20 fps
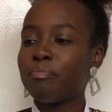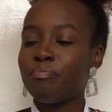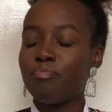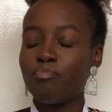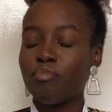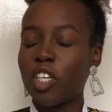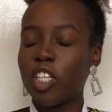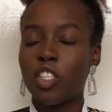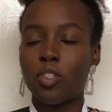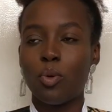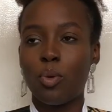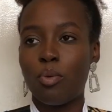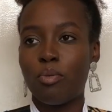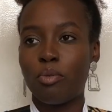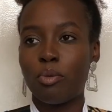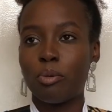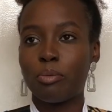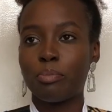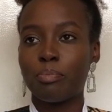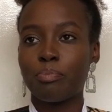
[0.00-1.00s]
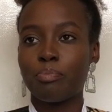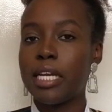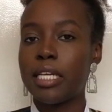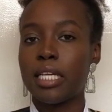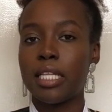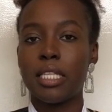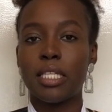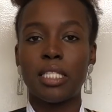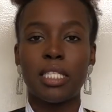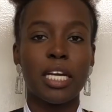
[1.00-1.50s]
it's awful. And
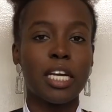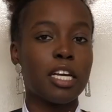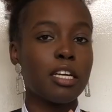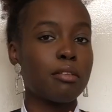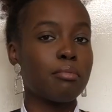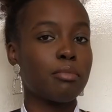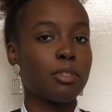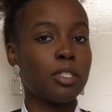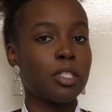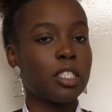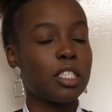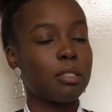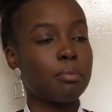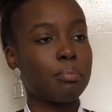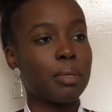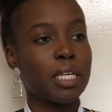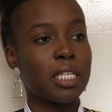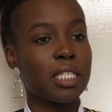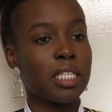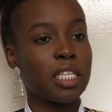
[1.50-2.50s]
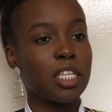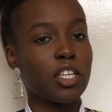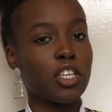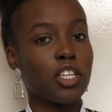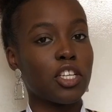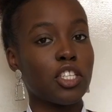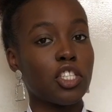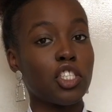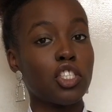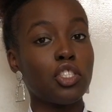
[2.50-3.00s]
the second best thing you
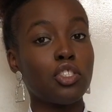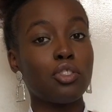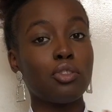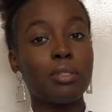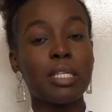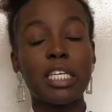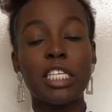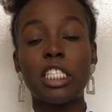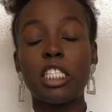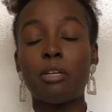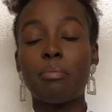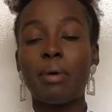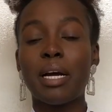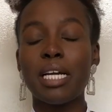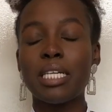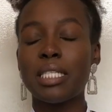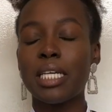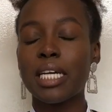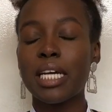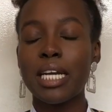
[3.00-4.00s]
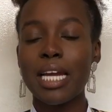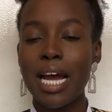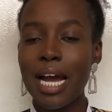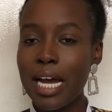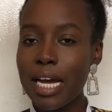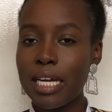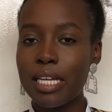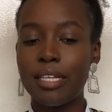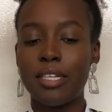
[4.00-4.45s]
can do is to buy second hand.